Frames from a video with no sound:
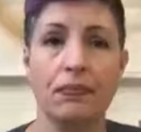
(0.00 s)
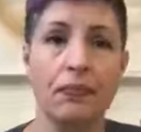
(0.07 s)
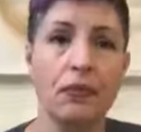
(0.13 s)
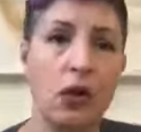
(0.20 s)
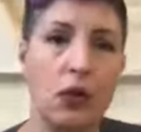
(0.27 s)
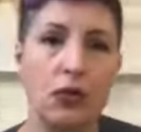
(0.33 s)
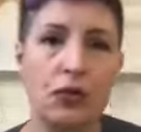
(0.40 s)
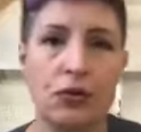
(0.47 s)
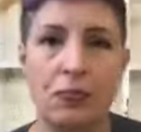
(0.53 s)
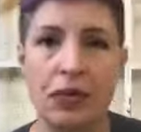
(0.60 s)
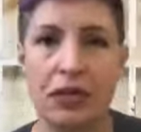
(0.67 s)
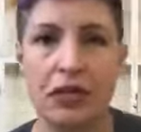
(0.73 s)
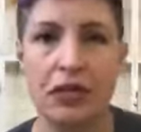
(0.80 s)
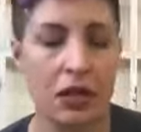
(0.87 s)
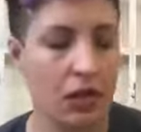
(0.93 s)
Lowe's, big
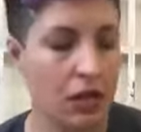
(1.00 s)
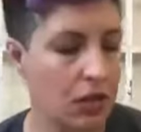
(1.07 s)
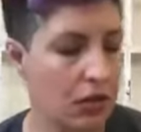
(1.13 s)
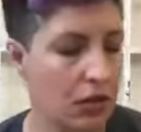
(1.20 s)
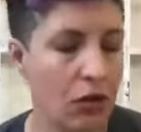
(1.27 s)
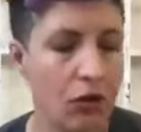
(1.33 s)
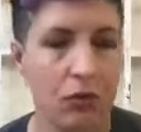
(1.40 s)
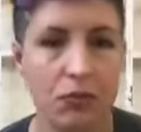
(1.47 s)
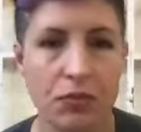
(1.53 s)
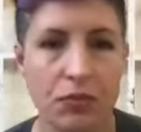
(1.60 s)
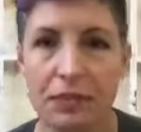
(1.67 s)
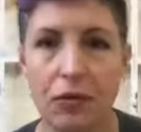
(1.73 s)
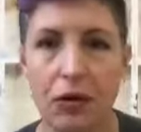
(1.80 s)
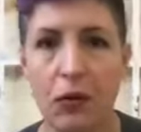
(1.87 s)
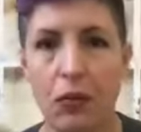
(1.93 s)
Home
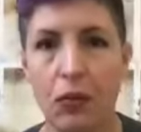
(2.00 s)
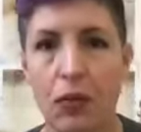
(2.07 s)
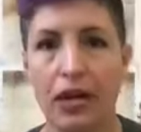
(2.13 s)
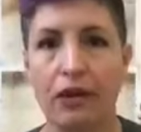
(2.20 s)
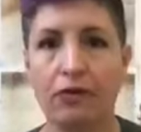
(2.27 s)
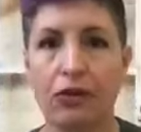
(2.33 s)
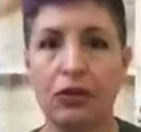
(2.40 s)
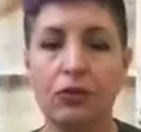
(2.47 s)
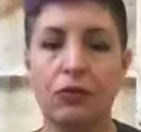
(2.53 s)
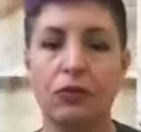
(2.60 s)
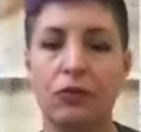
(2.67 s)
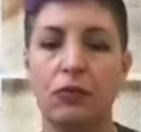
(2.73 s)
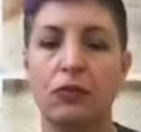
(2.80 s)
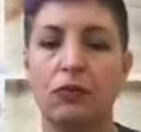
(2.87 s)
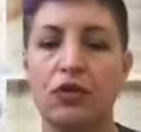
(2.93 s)
Depot,
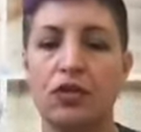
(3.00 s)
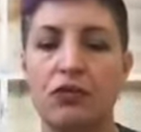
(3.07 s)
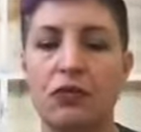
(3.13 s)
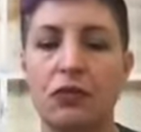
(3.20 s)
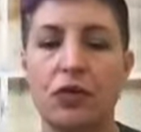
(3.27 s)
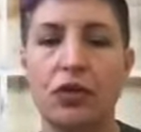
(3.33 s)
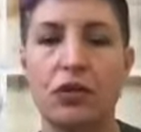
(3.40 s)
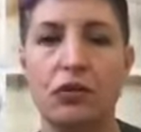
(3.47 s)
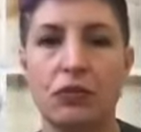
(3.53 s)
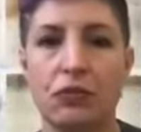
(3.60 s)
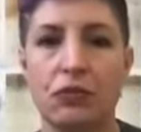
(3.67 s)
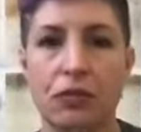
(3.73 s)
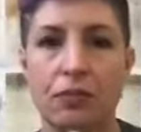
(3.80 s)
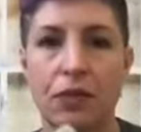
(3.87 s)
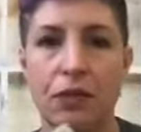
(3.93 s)
whichever one
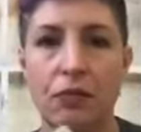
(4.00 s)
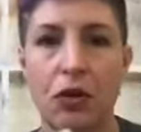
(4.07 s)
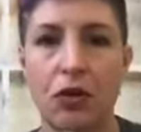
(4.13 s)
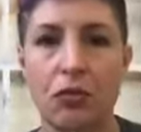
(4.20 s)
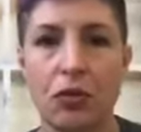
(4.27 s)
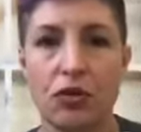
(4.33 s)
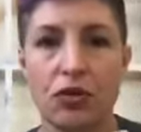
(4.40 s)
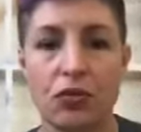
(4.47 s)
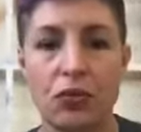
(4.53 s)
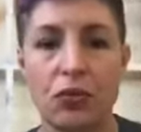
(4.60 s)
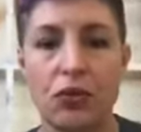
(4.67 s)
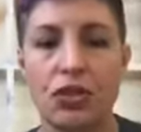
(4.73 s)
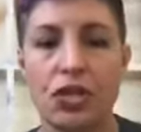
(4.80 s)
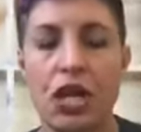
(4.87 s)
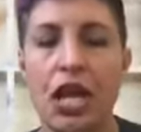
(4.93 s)
the big hardware
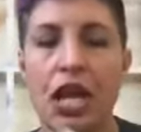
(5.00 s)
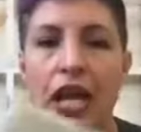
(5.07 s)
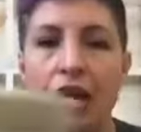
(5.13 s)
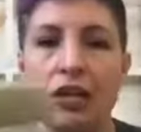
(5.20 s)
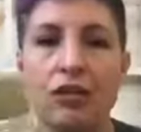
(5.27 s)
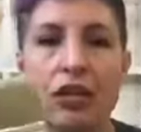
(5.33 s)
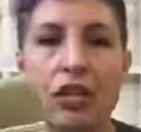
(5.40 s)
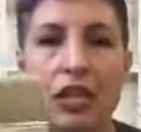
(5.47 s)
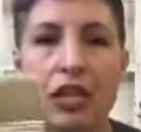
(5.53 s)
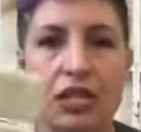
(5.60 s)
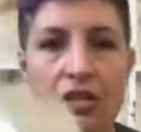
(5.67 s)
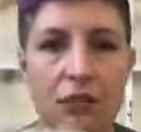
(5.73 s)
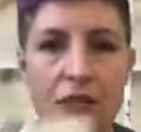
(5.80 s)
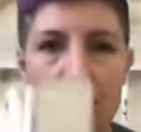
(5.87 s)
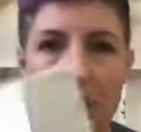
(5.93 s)
stores, and you can get
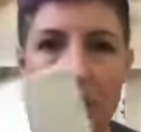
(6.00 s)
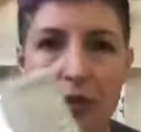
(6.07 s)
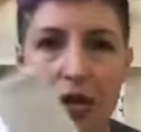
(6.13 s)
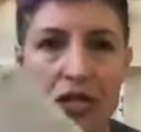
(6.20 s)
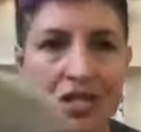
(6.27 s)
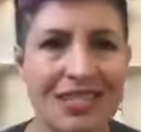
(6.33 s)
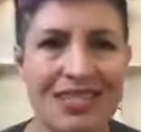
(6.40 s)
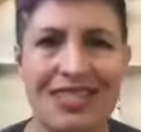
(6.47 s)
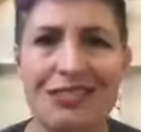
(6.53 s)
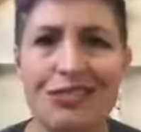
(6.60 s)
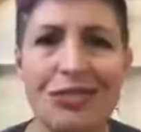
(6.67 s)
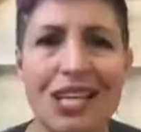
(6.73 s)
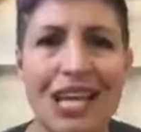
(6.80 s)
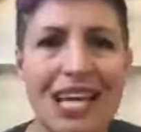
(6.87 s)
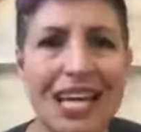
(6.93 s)
some chip brushes. These are
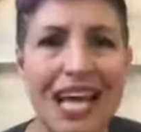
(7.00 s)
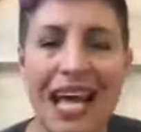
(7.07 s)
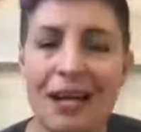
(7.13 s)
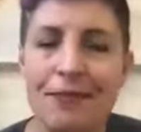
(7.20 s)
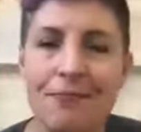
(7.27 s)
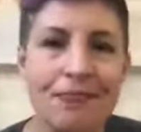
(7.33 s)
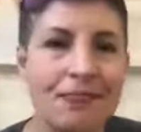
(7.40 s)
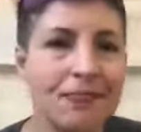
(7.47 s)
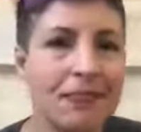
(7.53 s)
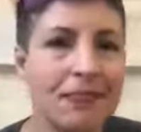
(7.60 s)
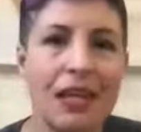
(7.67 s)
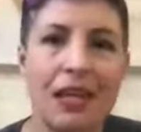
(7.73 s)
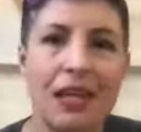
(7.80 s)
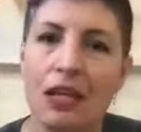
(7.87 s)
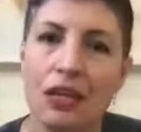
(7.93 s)
like
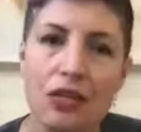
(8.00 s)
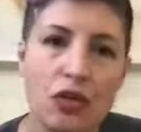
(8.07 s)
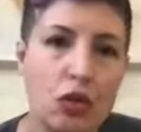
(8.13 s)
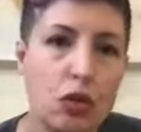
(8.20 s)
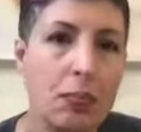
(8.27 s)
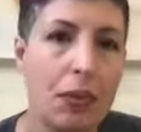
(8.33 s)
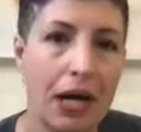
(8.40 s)
$2.